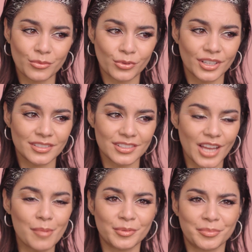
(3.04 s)
We're
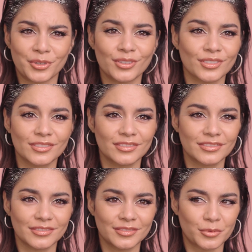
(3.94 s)
unstoppable.
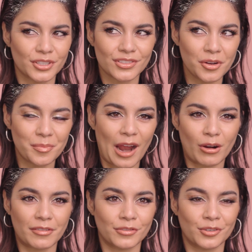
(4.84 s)
We're so
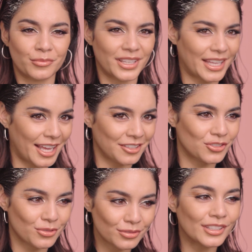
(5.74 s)
powerful, and we can
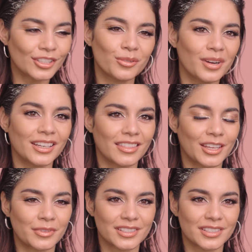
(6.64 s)
truly do anything we